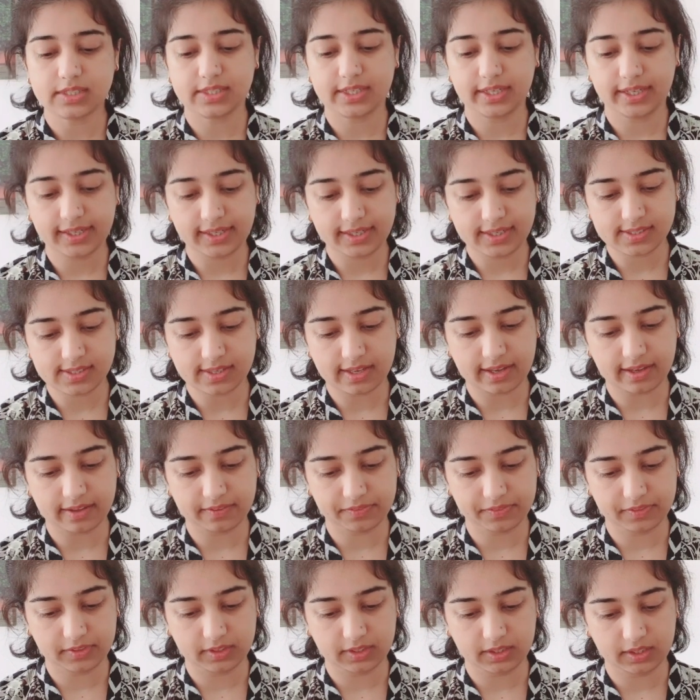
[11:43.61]
Days
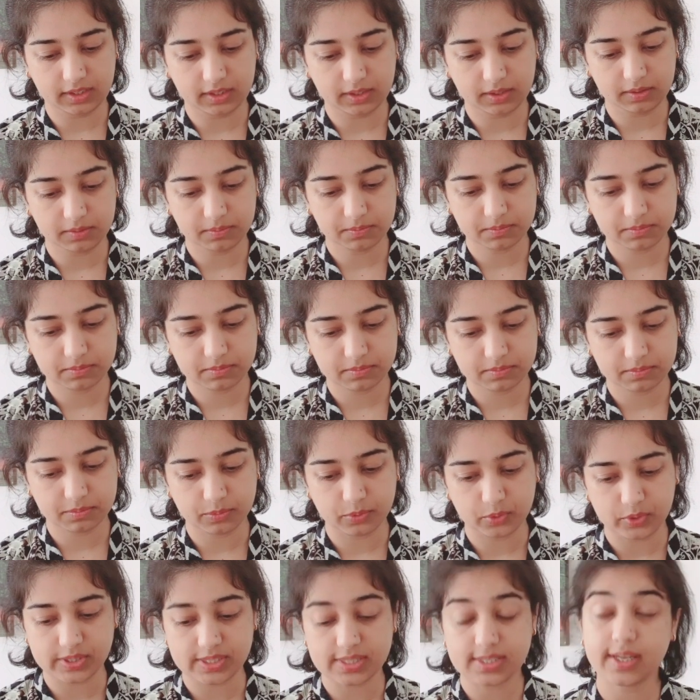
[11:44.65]
at the
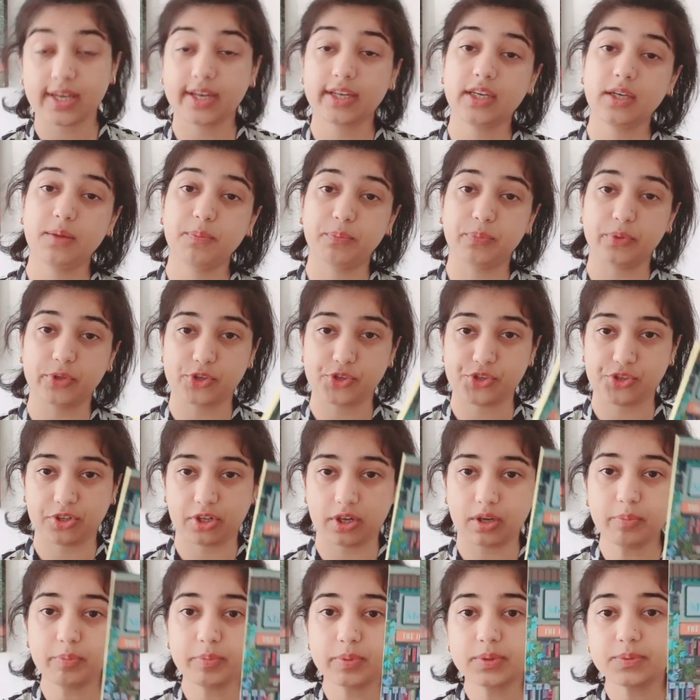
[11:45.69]
Morisaki
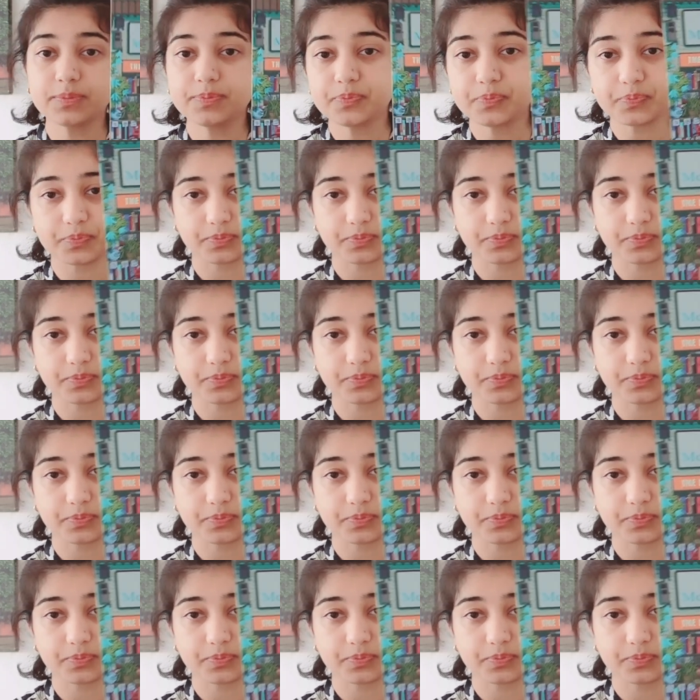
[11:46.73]
Bookshop.